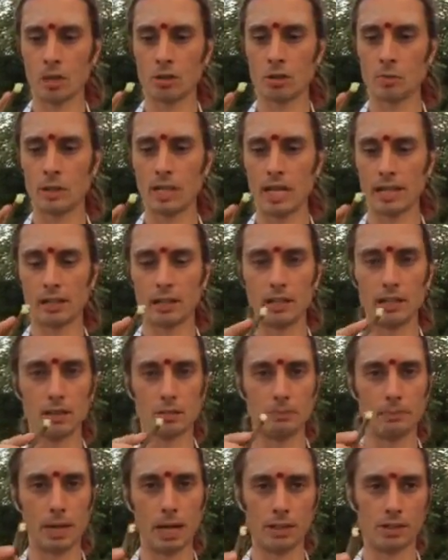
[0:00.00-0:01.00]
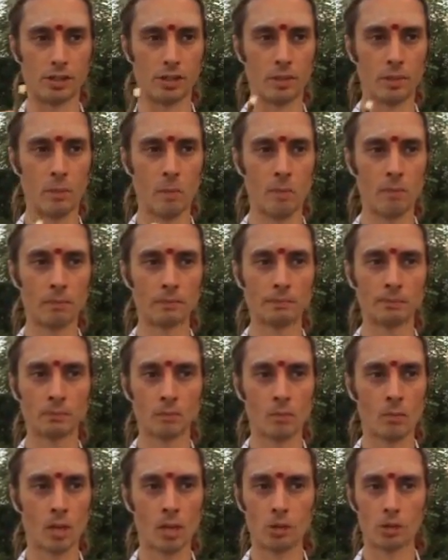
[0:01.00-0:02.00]
It should be like a little brush.
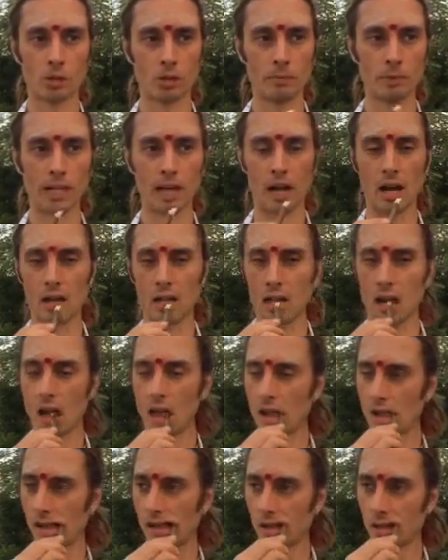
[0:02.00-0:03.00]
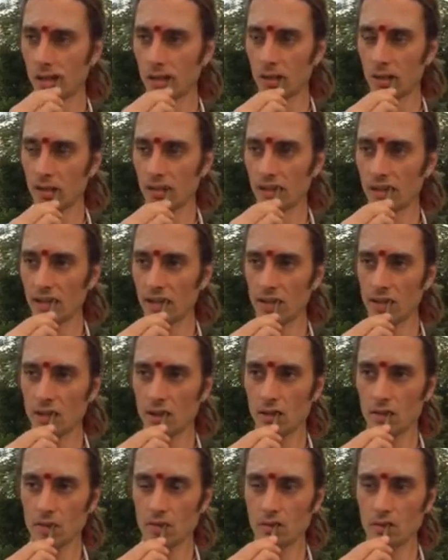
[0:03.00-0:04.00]
It shouldn't be hard.
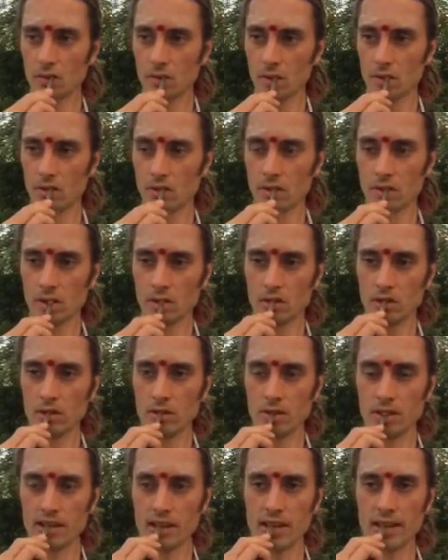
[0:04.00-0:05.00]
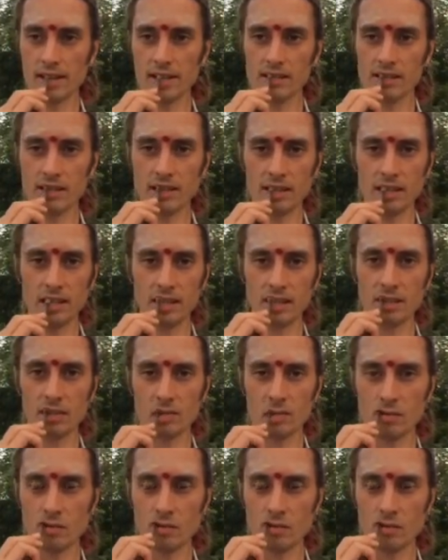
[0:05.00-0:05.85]
And you nicely